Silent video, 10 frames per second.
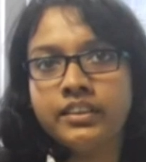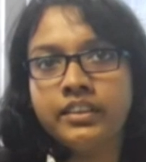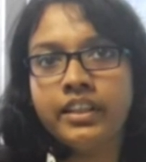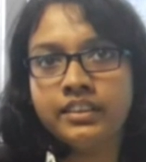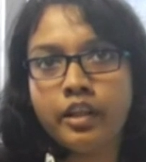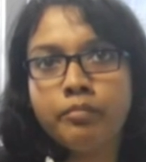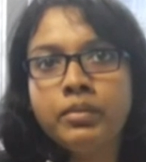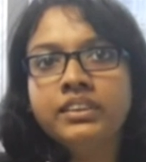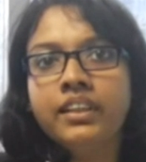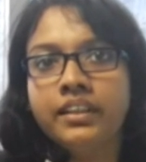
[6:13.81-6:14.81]

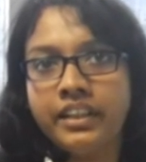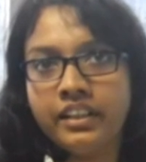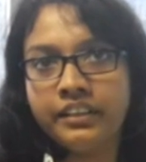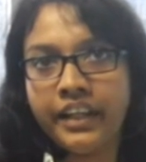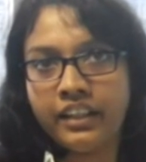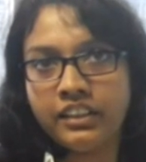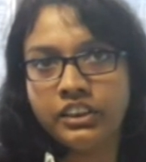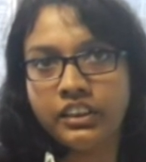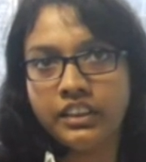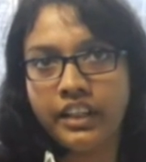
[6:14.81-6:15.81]
established the
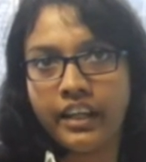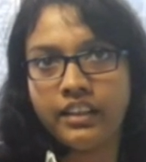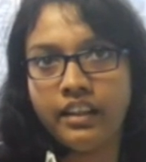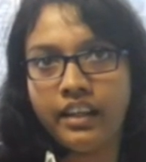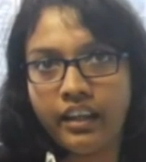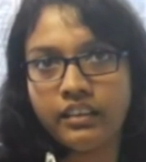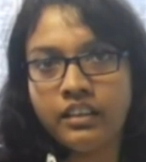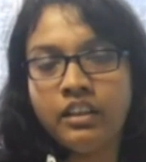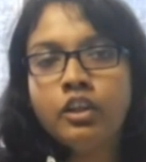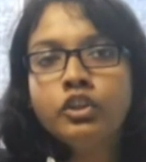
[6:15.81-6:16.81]
negligent
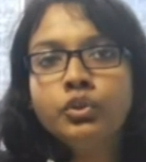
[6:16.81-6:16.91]
act.